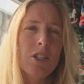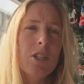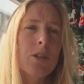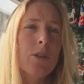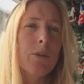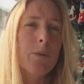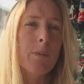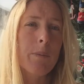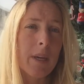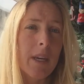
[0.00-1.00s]
to
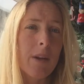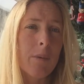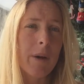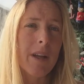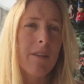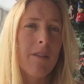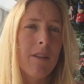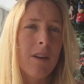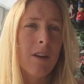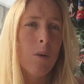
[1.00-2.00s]
be with
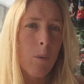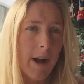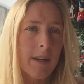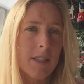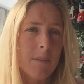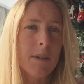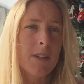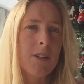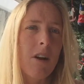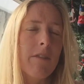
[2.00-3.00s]
wild
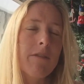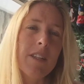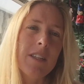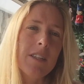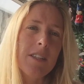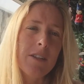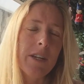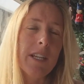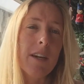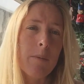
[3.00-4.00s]
spinner dolphins
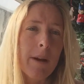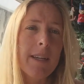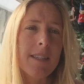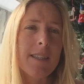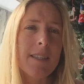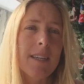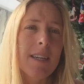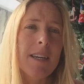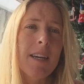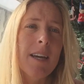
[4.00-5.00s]
during their
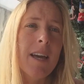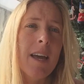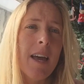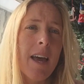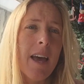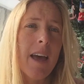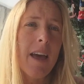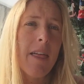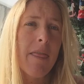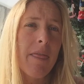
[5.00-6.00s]
pregnancy.
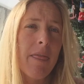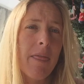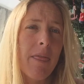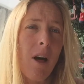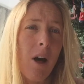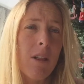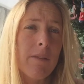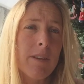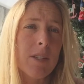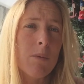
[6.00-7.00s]
And all
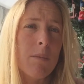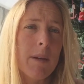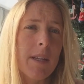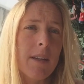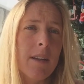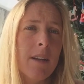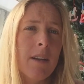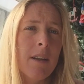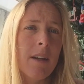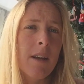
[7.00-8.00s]
of these women
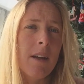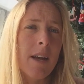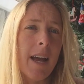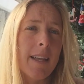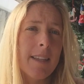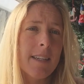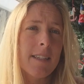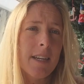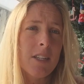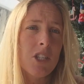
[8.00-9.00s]
had the
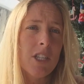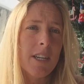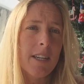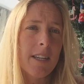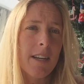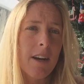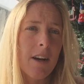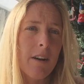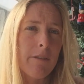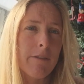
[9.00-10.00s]
intention
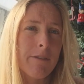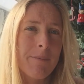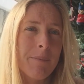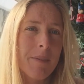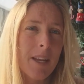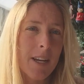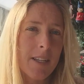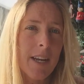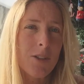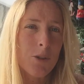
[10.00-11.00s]
of a
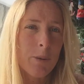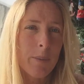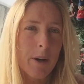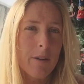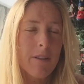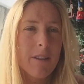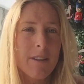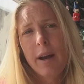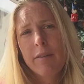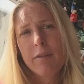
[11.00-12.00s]
natural birth.
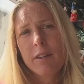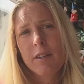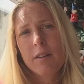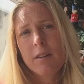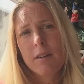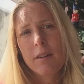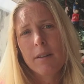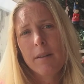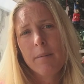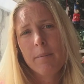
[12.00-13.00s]
I feel
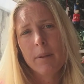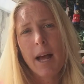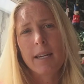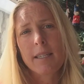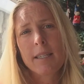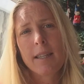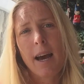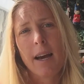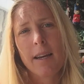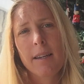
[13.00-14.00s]
blessed
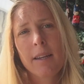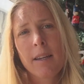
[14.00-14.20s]
that